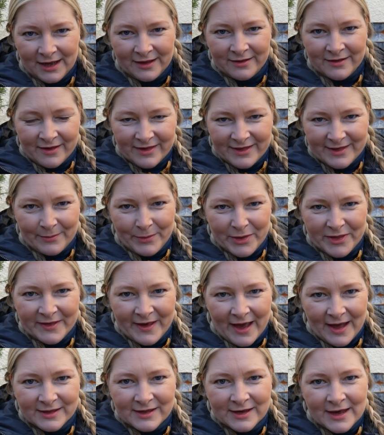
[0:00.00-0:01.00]
in
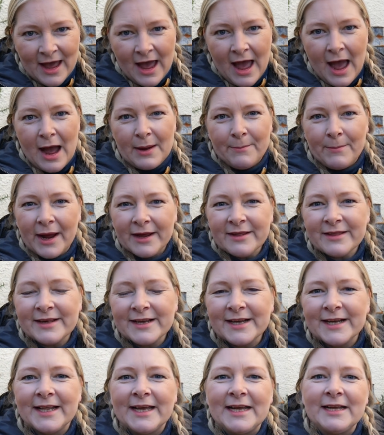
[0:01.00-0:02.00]
Somerset. And
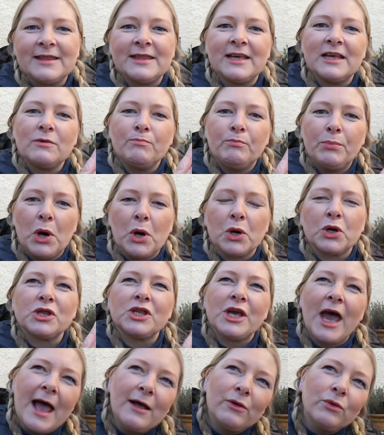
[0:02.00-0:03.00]
basically, this book
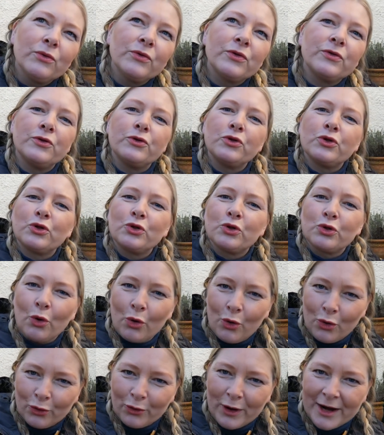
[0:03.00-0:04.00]
tells the
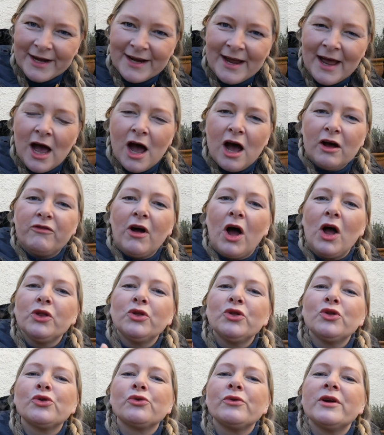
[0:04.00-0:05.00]
story of
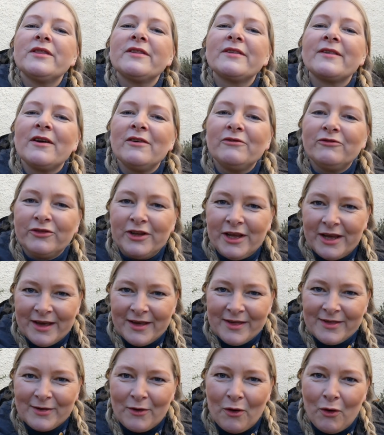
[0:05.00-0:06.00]
hundreds of
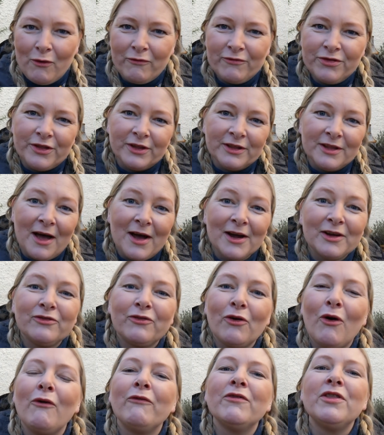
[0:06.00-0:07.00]
years of the
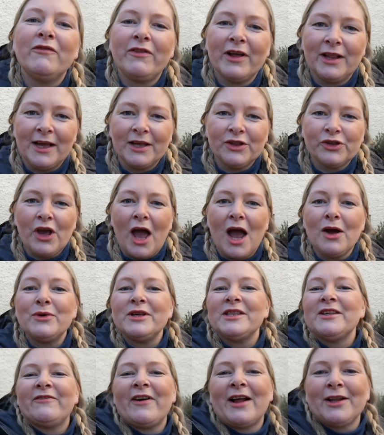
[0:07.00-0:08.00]
life of the village, how
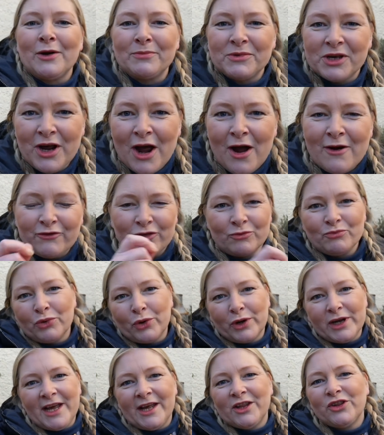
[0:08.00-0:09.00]
it developed from
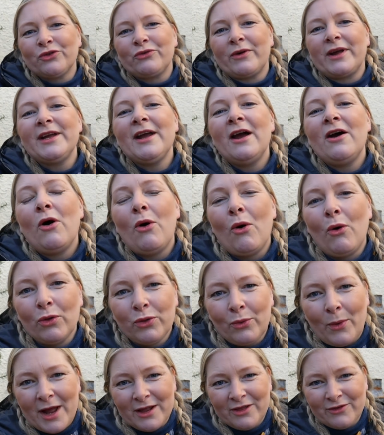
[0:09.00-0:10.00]
prehistory all
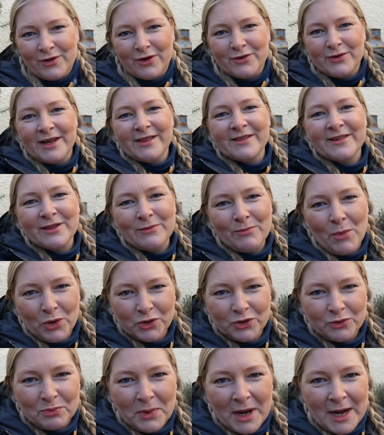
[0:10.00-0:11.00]
the way through into the
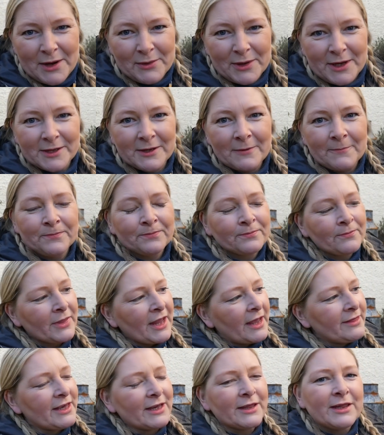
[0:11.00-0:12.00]
modern period.
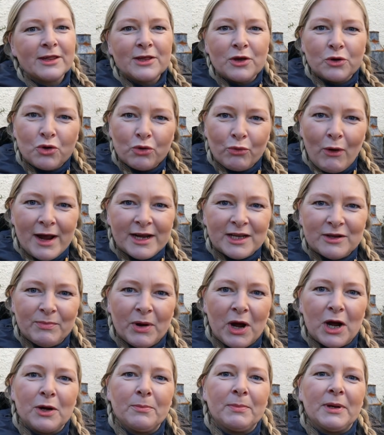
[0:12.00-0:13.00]
This is a great
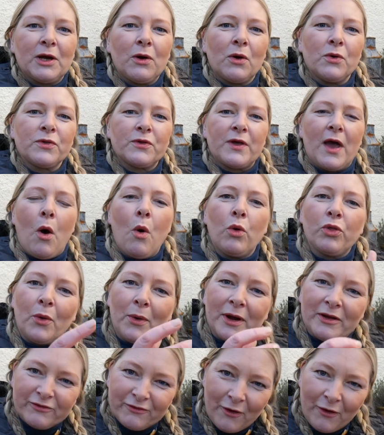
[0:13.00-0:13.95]
book because although it